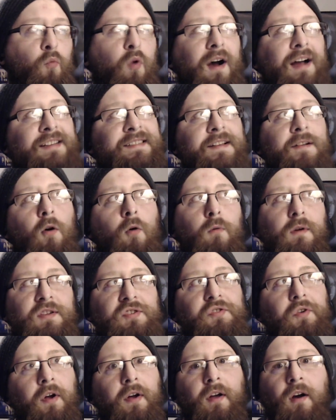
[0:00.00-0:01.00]
Why is it
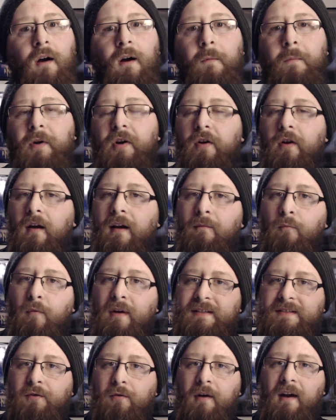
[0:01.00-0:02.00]
always John Carpenter and
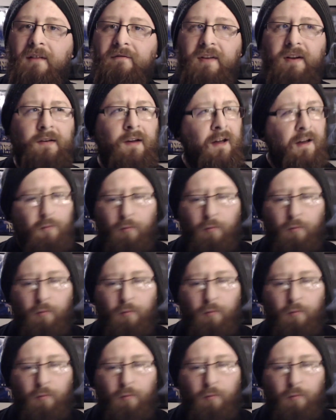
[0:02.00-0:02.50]
Wes Craven?